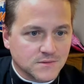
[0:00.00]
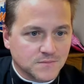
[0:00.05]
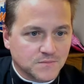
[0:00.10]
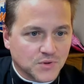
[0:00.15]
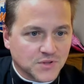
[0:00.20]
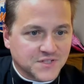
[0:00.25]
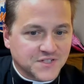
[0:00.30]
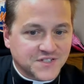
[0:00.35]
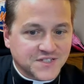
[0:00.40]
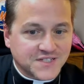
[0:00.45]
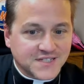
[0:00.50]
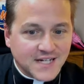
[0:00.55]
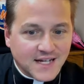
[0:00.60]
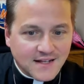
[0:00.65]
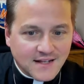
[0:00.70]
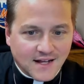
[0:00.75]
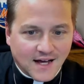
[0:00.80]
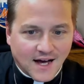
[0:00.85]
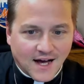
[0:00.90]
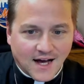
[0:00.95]

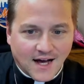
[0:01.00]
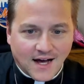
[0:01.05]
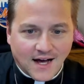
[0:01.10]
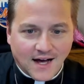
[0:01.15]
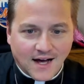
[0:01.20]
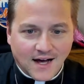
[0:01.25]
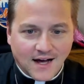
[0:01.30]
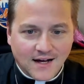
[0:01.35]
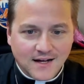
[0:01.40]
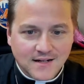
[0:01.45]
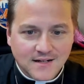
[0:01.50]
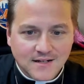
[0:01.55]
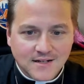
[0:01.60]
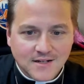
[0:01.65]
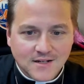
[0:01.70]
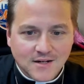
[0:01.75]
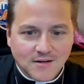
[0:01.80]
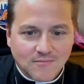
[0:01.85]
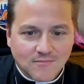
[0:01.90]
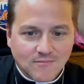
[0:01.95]
Priscilla.
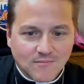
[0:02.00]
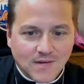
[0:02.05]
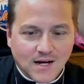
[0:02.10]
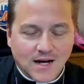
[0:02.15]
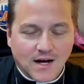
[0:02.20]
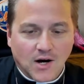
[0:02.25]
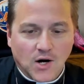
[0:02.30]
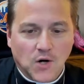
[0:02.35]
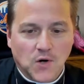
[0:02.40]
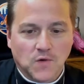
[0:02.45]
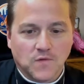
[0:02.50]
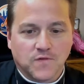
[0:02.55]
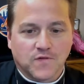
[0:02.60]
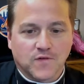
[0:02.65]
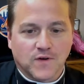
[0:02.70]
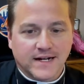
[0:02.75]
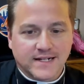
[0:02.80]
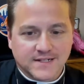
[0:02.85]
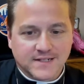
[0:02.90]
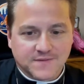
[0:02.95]
My old
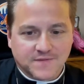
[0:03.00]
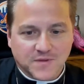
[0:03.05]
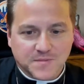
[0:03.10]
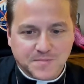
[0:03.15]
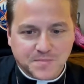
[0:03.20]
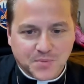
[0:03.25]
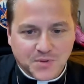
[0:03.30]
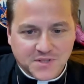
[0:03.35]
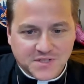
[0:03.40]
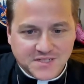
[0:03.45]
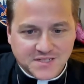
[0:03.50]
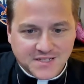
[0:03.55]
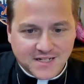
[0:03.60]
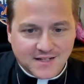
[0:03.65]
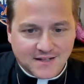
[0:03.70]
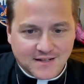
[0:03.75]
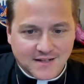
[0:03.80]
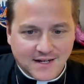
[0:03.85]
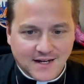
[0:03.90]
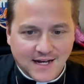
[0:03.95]
friend for
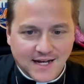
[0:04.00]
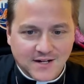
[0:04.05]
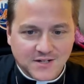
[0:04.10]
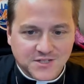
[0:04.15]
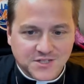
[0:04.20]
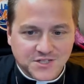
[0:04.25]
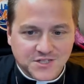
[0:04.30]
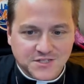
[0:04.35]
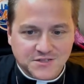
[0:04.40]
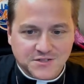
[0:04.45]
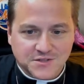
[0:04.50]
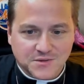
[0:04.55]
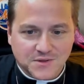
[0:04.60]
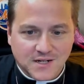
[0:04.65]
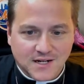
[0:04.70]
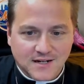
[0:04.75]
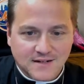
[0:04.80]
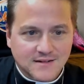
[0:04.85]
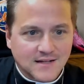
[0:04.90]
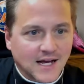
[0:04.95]
Priscilla. How's she doing?
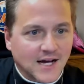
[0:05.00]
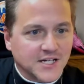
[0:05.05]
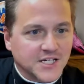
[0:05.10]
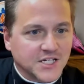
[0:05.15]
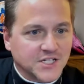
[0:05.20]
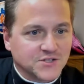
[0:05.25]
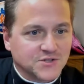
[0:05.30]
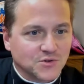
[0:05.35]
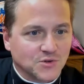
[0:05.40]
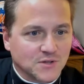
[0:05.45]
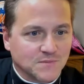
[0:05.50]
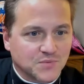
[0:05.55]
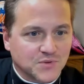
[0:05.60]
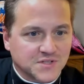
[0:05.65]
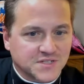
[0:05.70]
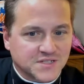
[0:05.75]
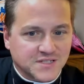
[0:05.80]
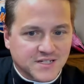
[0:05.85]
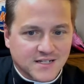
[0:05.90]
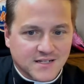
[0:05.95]
How you doing,
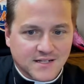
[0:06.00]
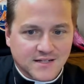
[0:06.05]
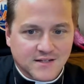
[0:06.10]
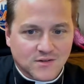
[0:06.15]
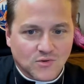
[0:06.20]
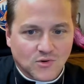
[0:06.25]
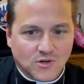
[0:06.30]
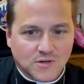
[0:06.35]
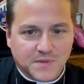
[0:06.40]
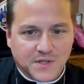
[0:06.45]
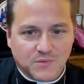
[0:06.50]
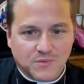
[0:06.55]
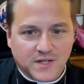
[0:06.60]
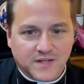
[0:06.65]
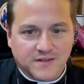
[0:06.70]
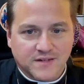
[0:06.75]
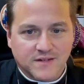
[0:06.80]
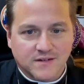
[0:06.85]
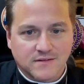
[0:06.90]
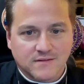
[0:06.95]
Priscilla? The Lord be
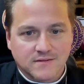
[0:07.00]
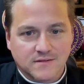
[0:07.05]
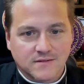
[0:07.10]
with you.